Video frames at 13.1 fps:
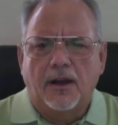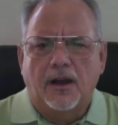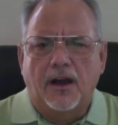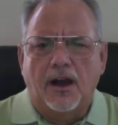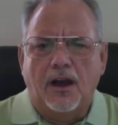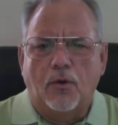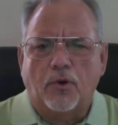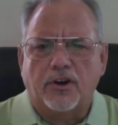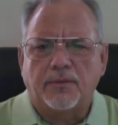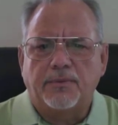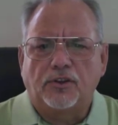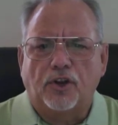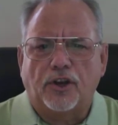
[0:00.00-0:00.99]
We're
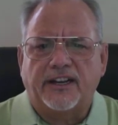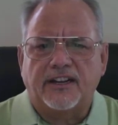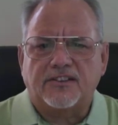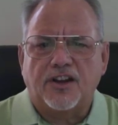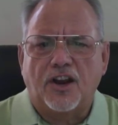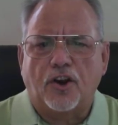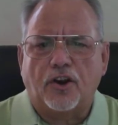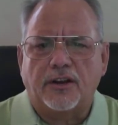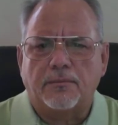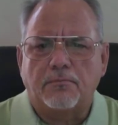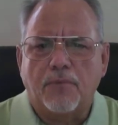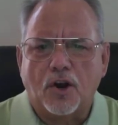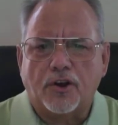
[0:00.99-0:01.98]
going to be looking at target
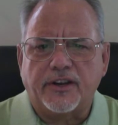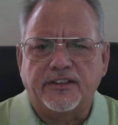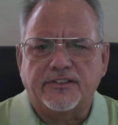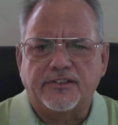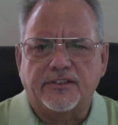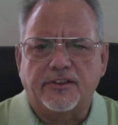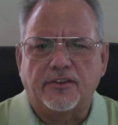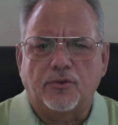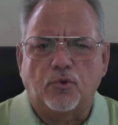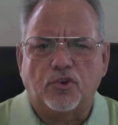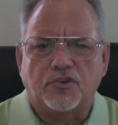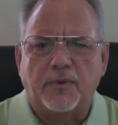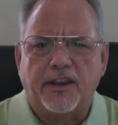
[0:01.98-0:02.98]
markets, in other
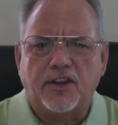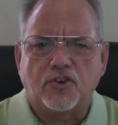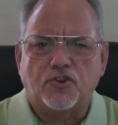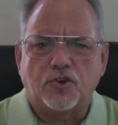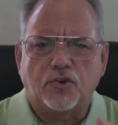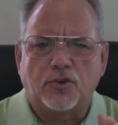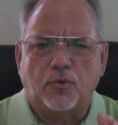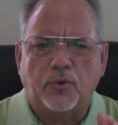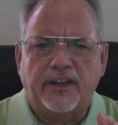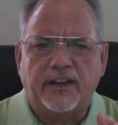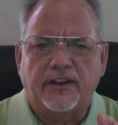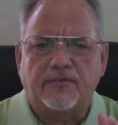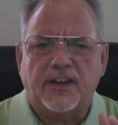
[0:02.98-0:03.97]
words, making sure that we
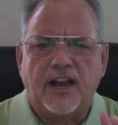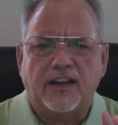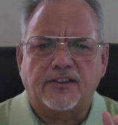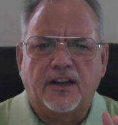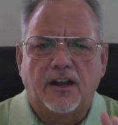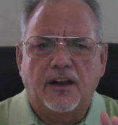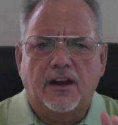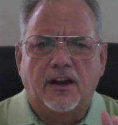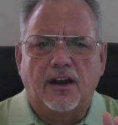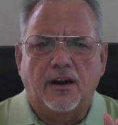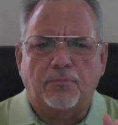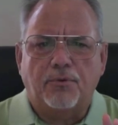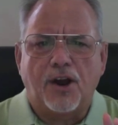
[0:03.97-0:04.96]
have got
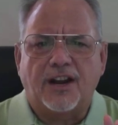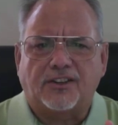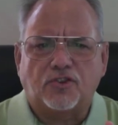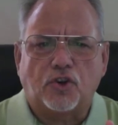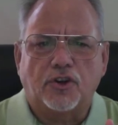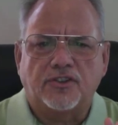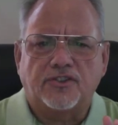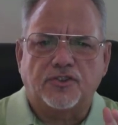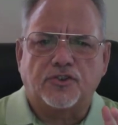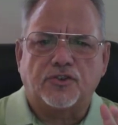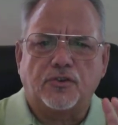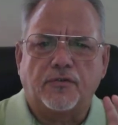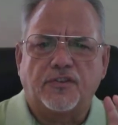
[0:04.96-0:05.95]
our products, goods, and
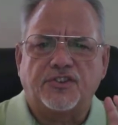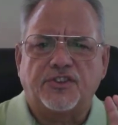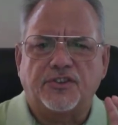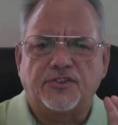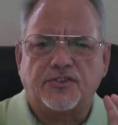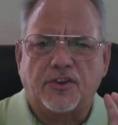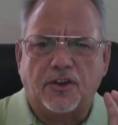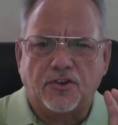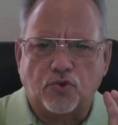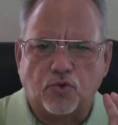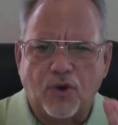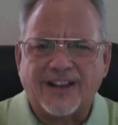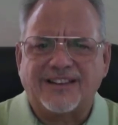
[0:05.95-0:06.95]
services
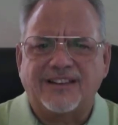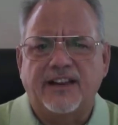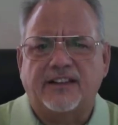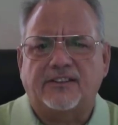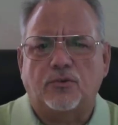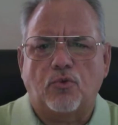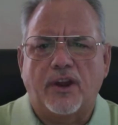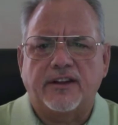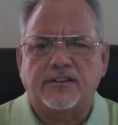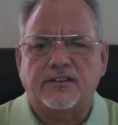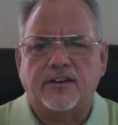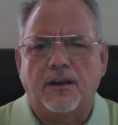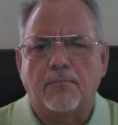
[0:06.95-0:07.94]
directed at the right
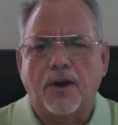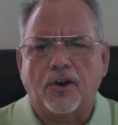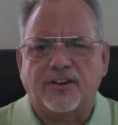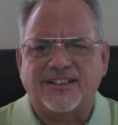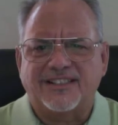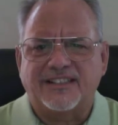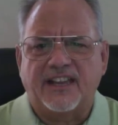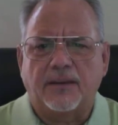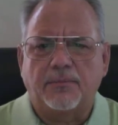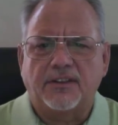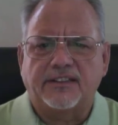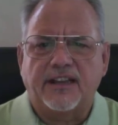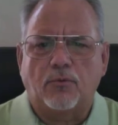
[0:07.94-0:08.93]
market
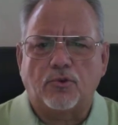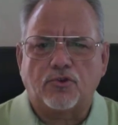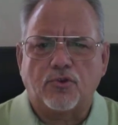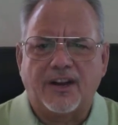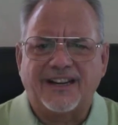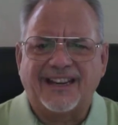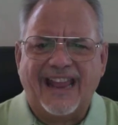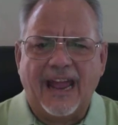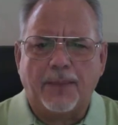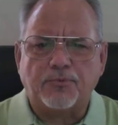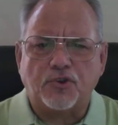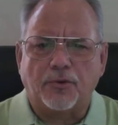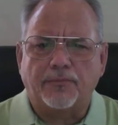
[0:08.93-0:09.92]
segment that we're trying to
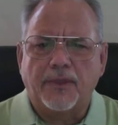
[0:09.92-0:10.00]
capture.